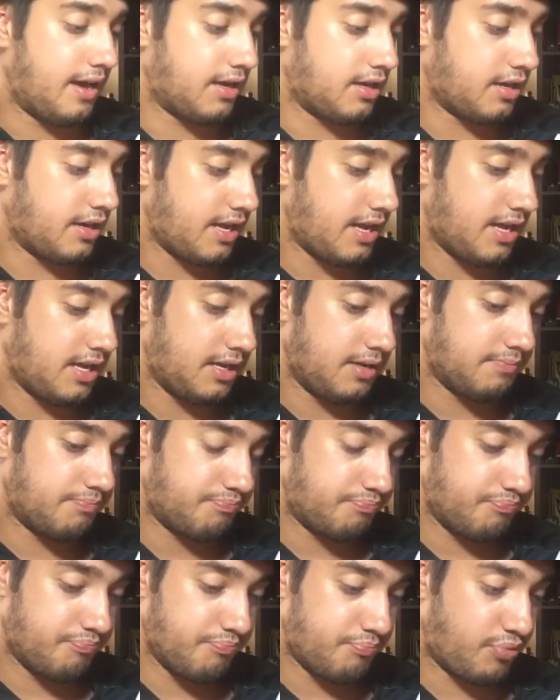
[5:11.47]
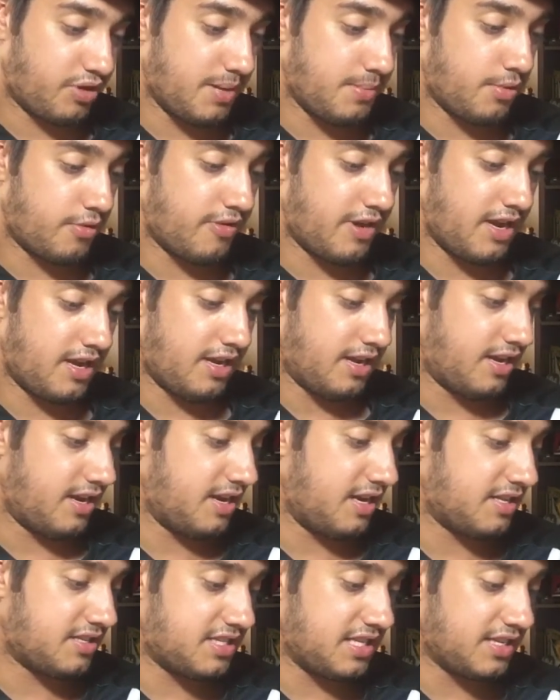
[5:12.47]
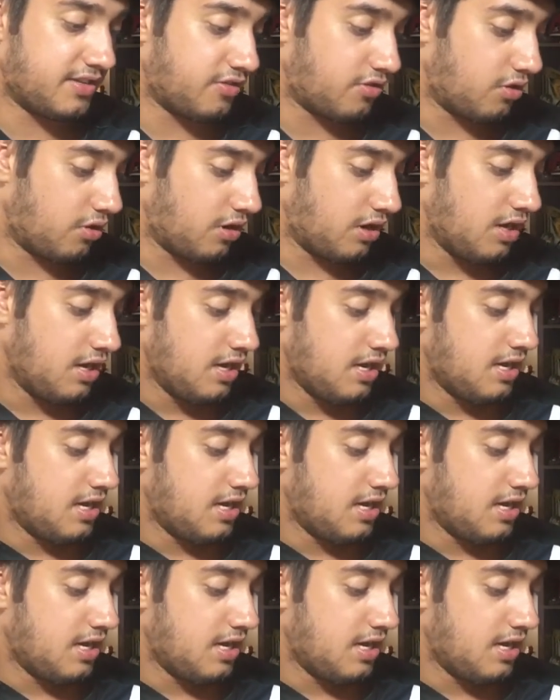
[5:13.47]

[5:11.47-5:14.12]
I got a Primarina, an Incineroar,